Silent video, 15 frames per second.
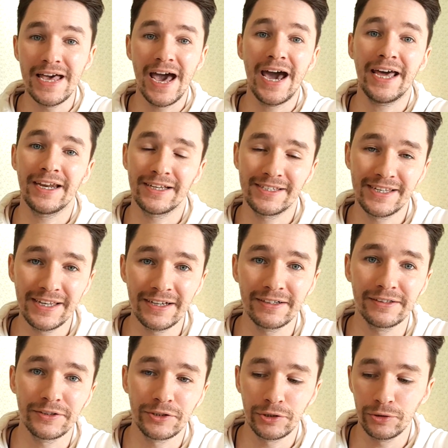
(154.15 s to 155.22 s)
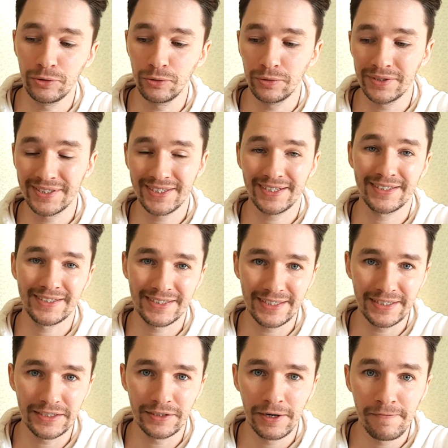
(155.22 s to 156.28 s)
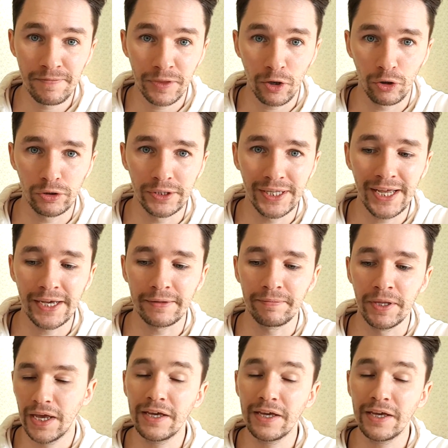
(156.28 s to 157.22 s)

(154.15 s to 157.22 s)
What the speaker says: Anik Singhal to succeed online.